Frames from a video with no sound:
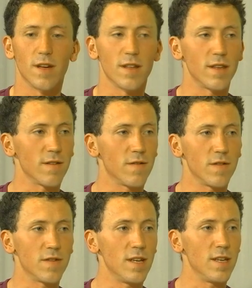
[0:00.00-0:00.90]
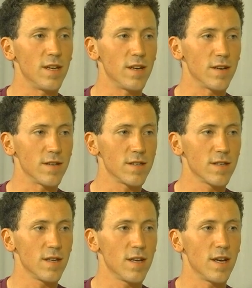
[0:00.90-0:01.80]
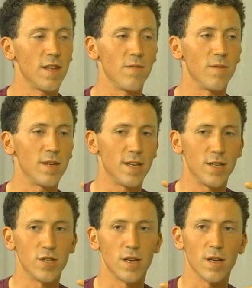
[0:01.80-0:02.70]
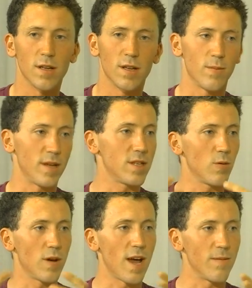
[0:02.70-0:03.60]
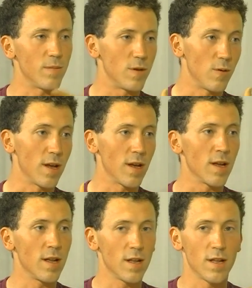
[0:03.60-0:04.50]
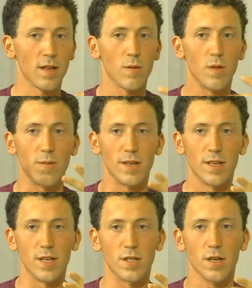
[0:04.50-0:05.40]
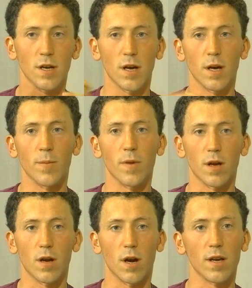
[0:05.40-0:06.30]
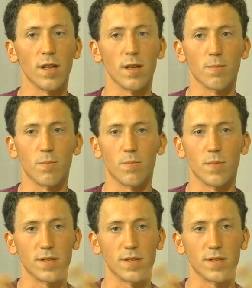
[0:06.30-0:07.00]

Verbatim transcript: I think, 15 years. Mm -hmm. And they've mm-hmm. been teaching, basically what I'm doing, mm -hmm. they've been teaching um, a gardening, a